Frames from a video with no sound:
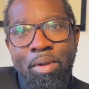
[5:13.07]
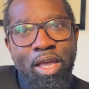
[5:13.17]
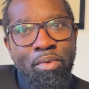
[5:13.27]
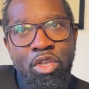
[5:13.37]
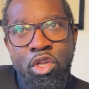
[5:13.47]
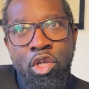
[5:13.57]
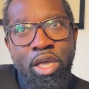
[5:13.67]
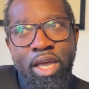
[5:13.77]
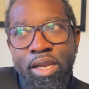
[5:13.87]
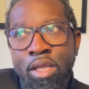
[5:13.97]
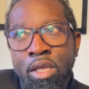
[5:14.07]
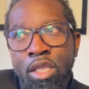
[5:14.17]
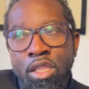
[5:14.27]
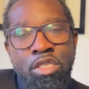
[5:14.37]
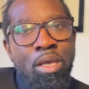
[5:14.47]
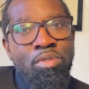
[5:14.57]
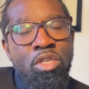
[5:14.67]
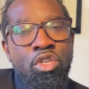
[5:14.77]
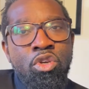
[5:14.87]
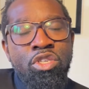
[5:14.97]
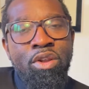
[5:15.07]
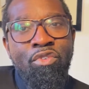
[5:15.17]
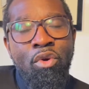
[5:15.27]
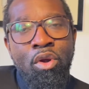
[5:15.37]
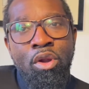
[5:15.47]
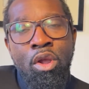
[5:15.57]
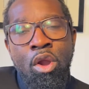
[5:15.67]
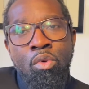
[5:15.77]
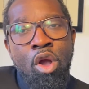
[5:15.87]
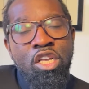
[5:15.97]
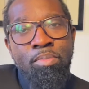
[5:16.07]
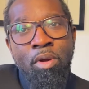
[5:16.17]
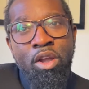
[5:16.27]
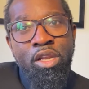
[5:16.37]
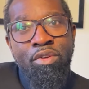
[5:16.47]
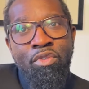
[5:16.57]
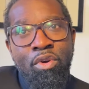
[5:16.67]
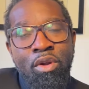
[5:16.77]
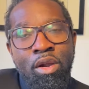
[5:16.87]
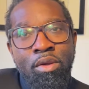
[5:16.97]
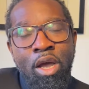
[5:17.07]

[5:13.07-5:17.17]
Like when you look at the substitution for Ross Barkley for